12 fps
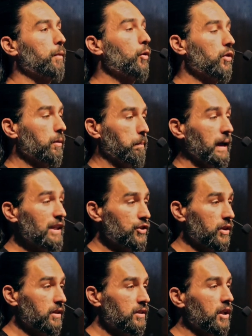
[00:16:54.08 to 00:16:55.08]
both the
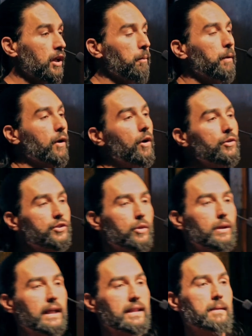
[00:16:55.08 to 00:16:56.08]
patient, but also
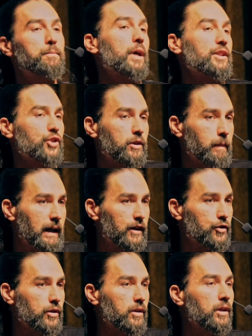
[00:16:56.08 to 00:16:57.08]
like the project
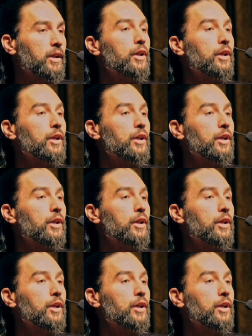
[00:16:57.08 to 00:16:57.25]
manager.